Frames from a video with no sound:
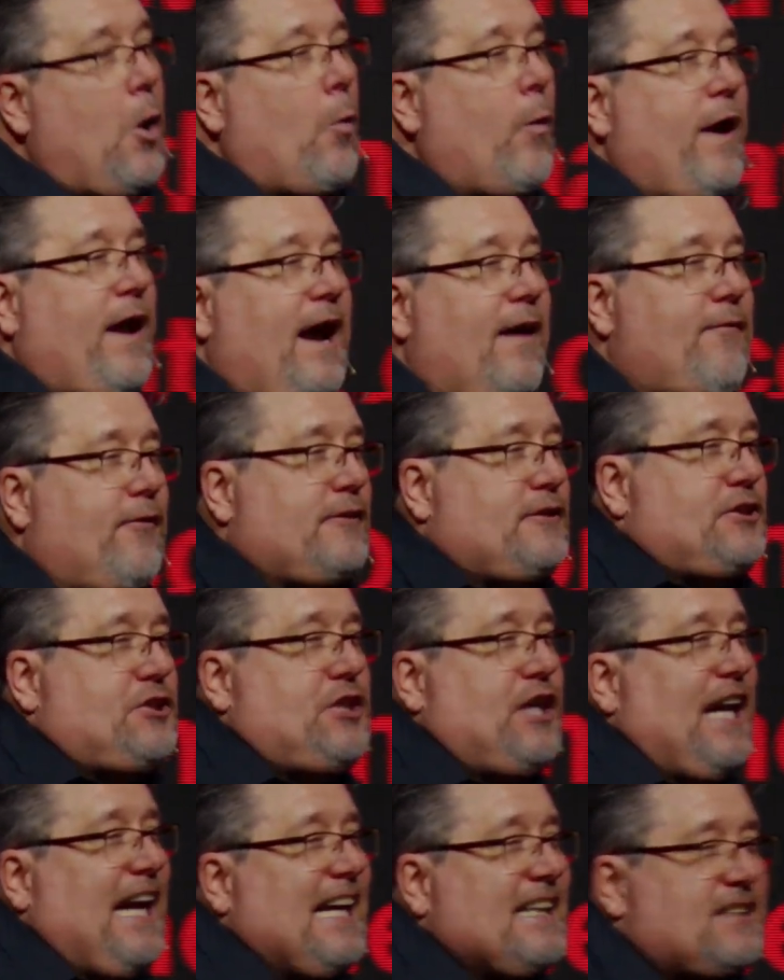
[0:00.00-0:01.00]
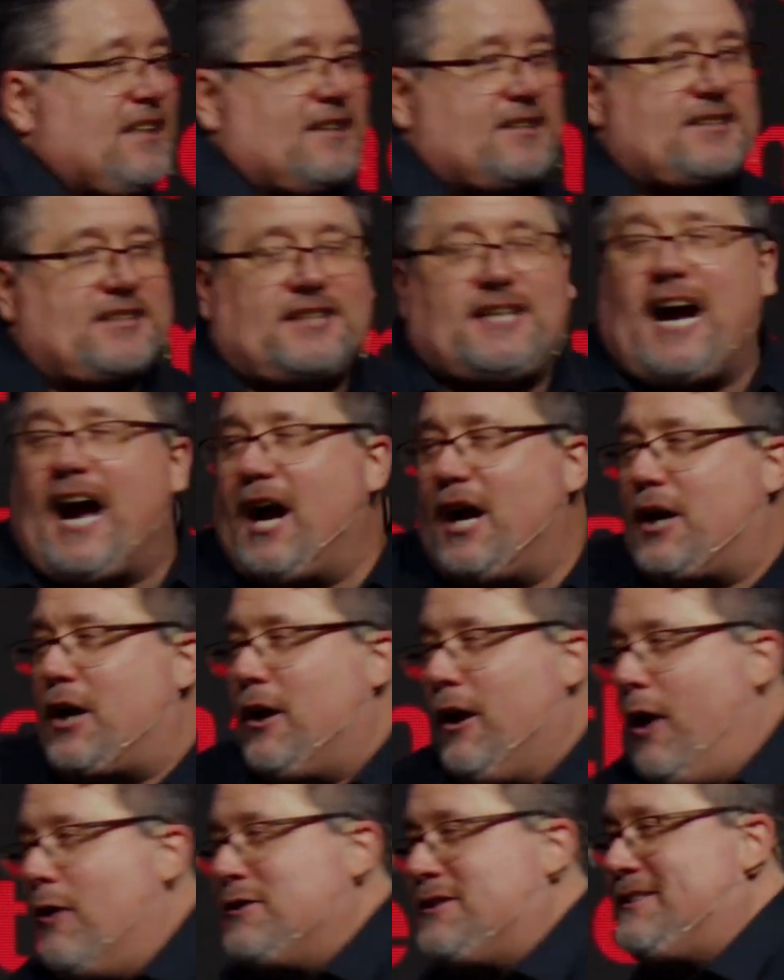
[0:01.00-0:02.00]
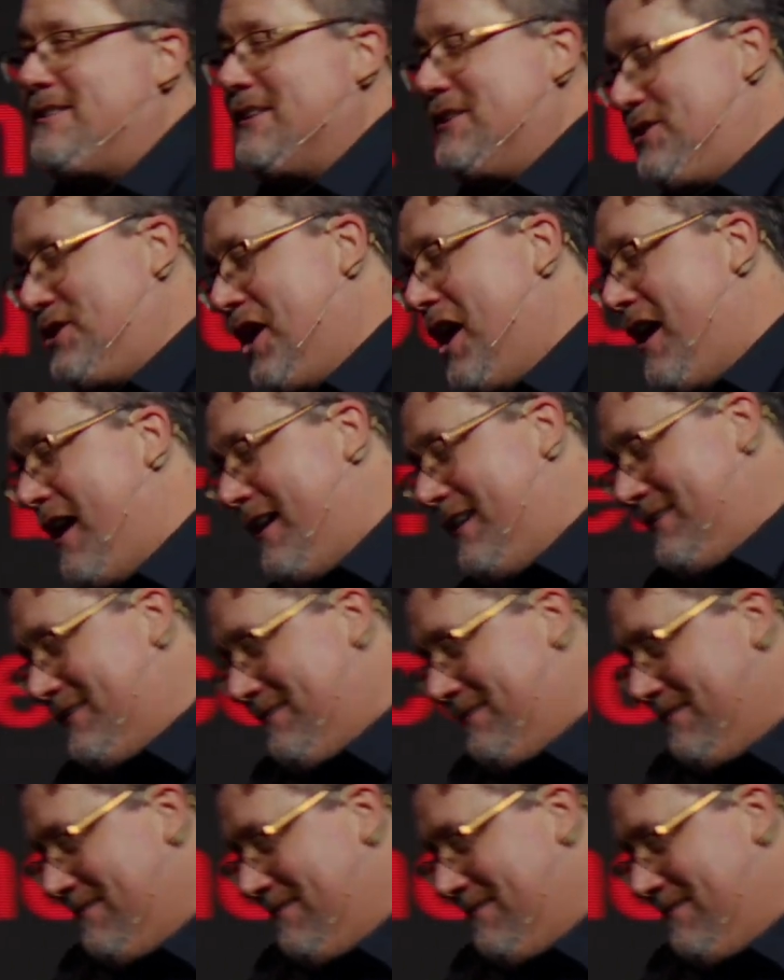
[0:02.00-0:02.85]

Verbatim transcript: whenever Jesus got close to John.